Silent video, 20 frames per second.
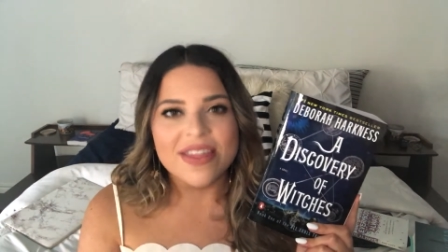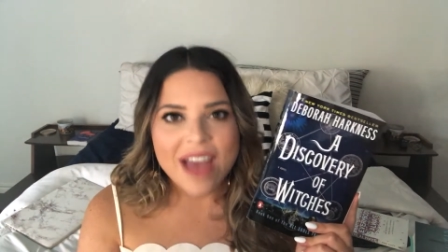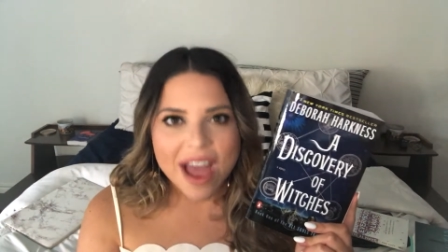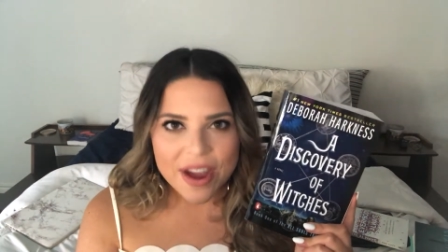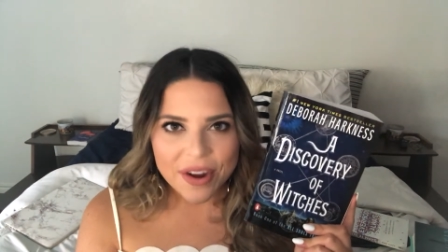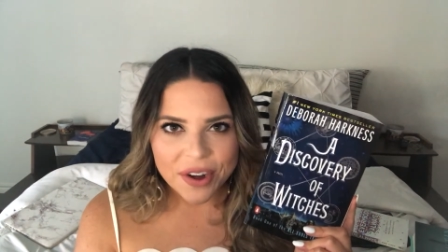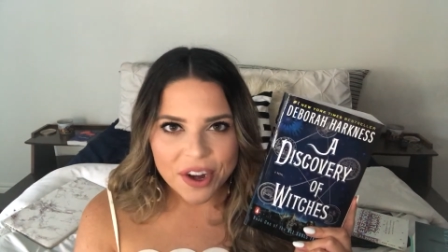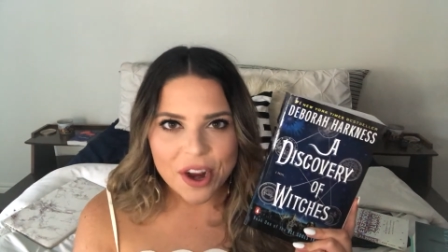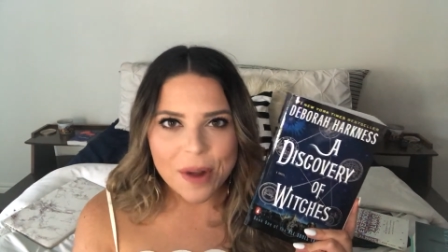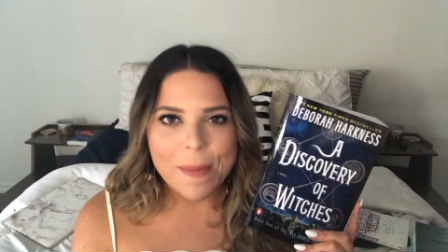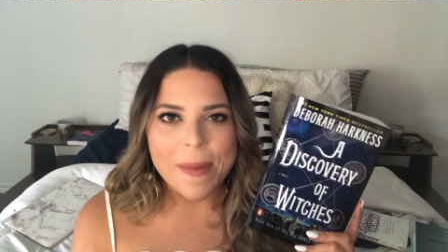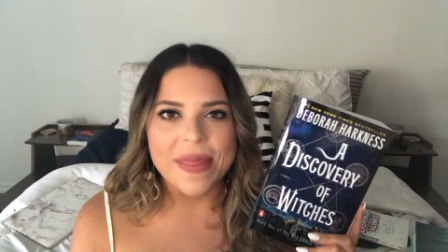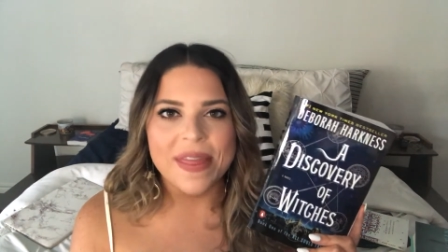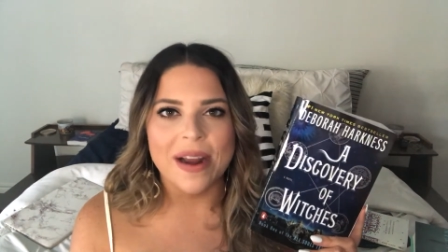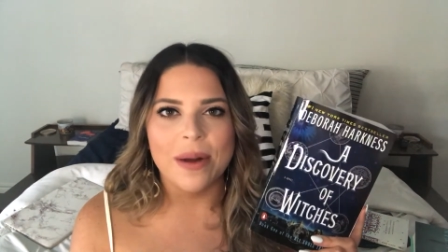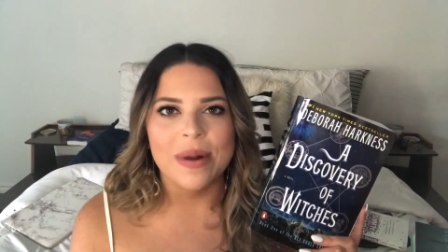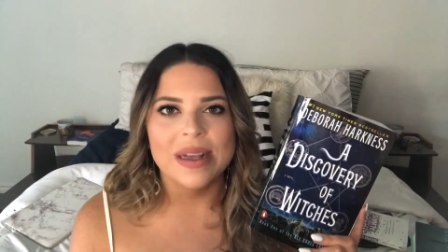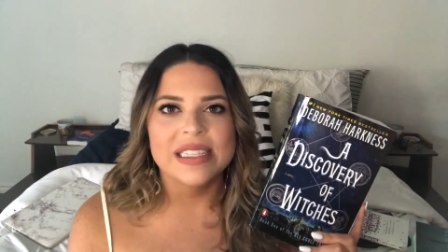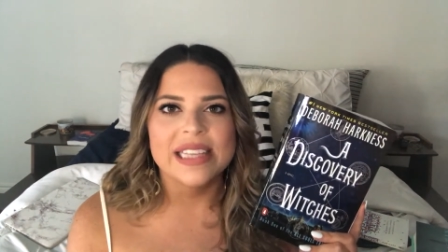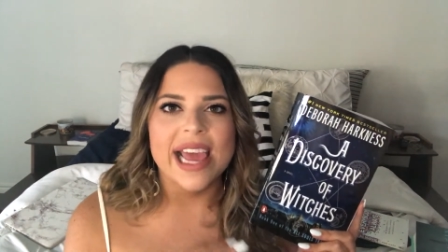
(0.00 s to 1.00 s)
that group
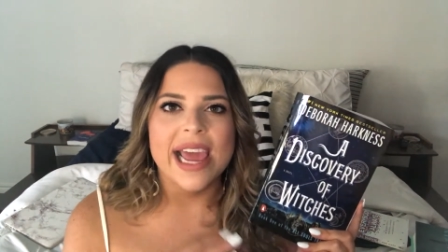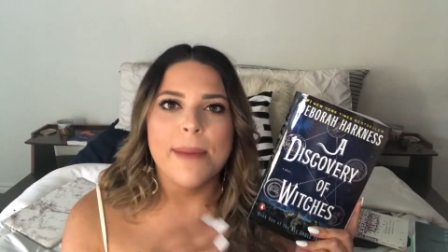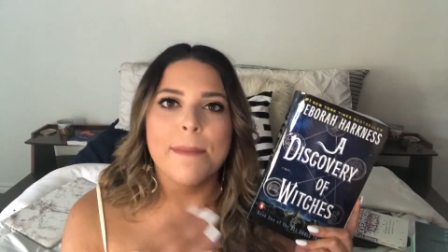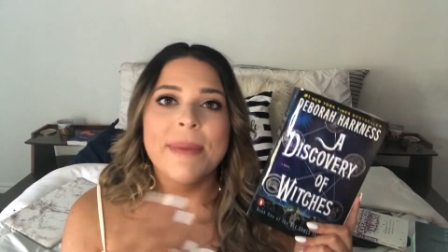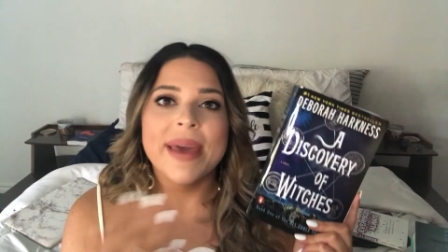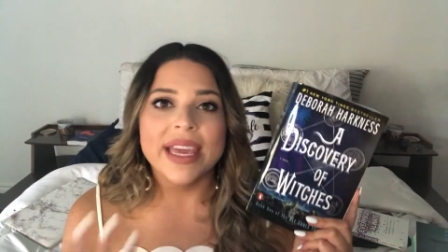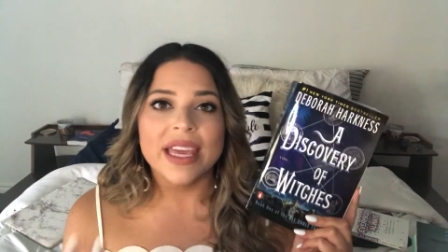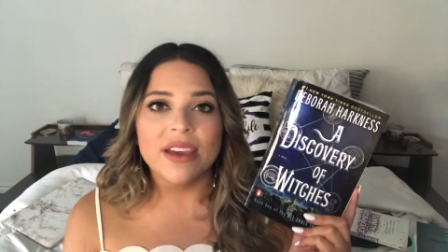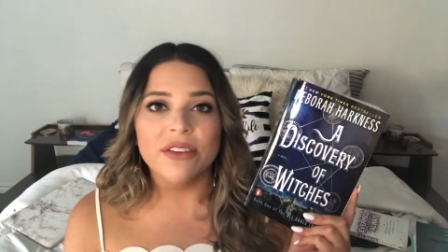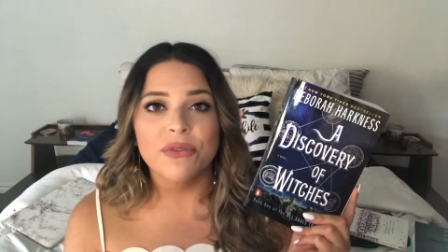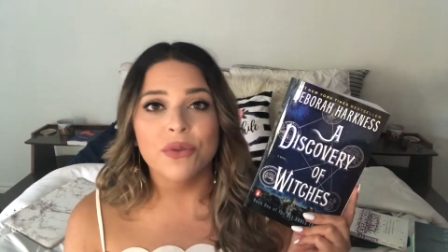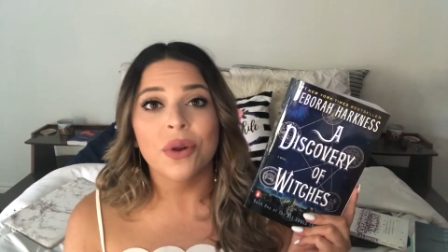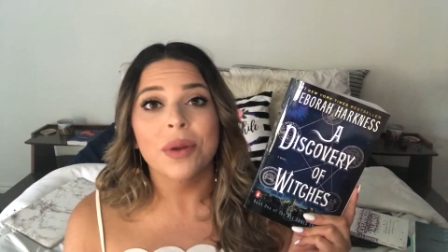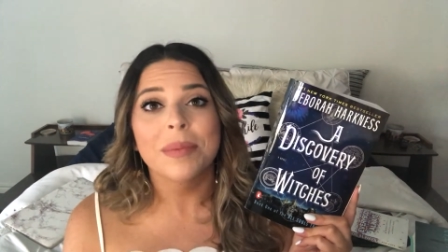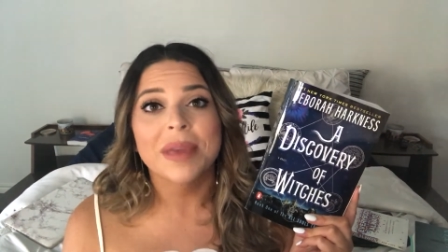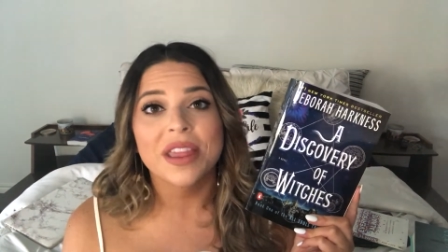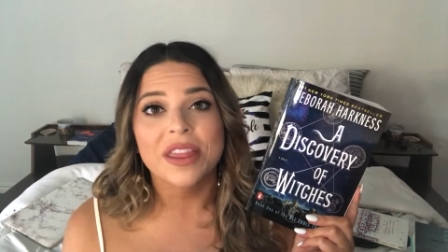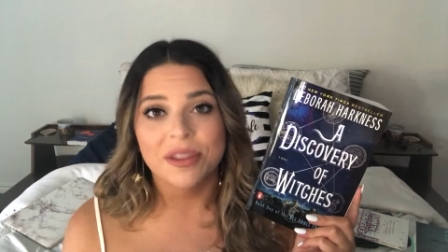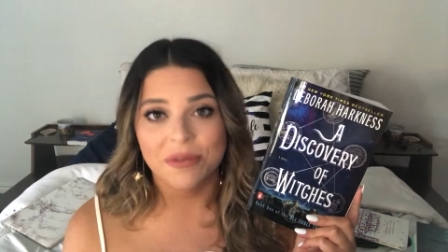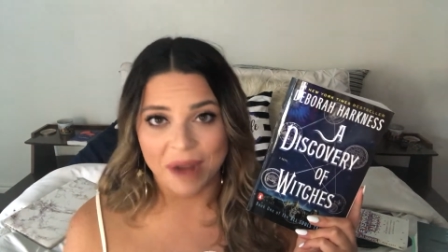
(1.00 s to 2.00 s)
there was a Pick It For
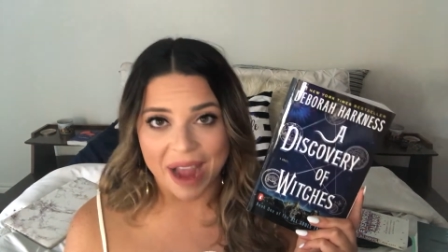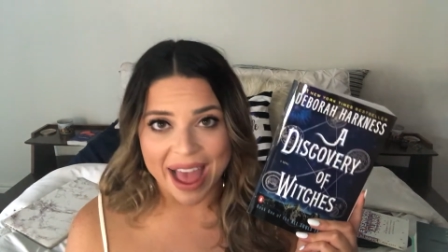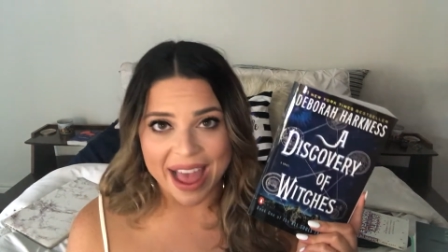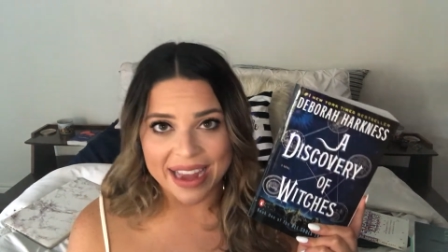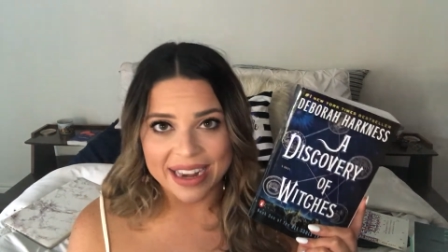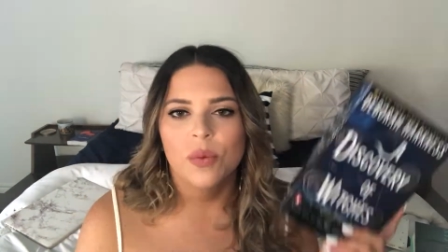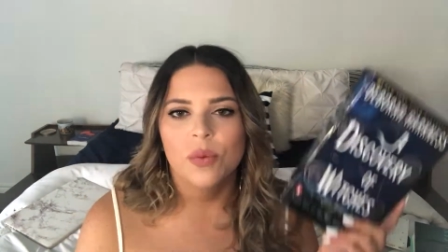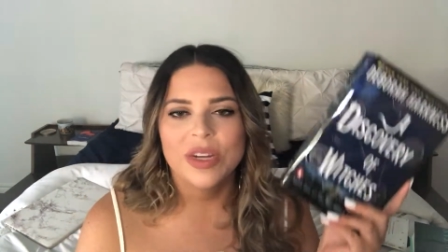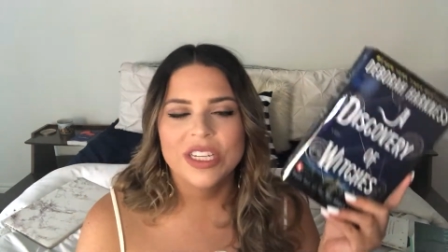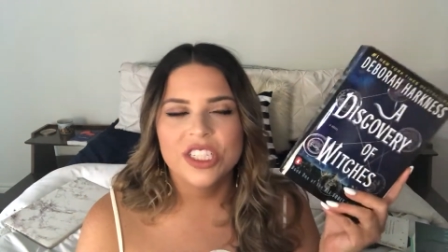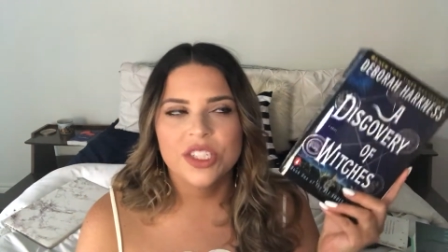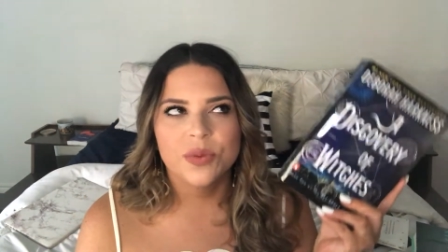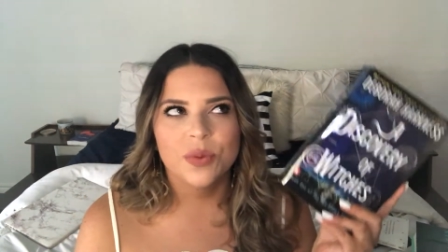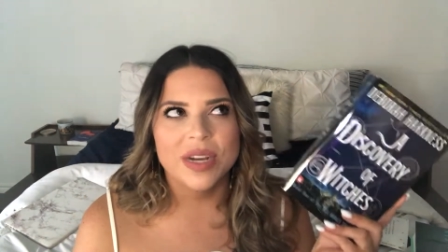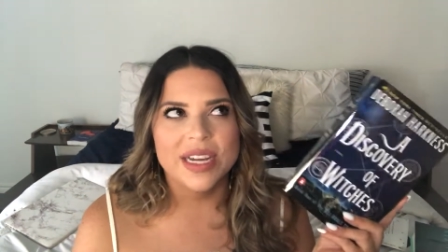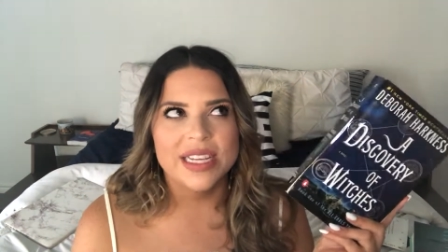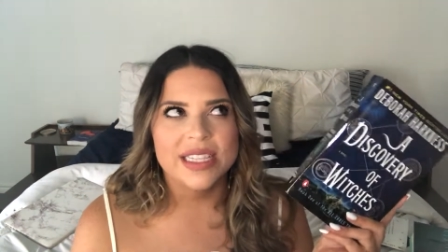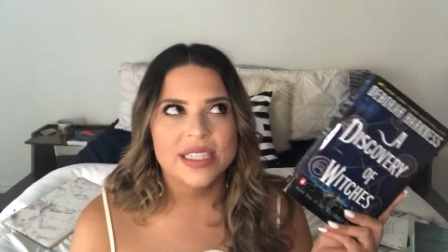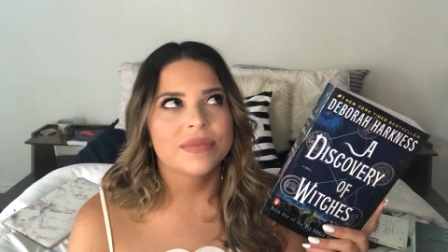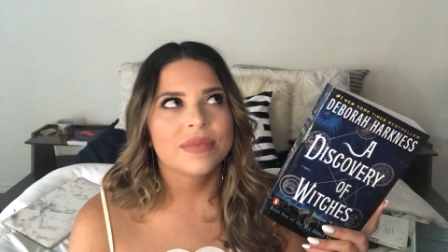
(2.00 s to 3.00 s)
Me thread, which
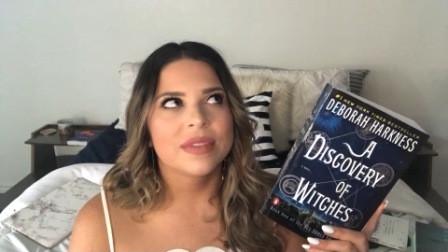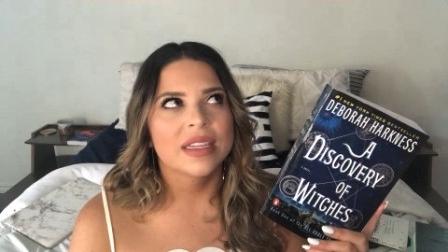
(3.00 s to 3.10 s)
was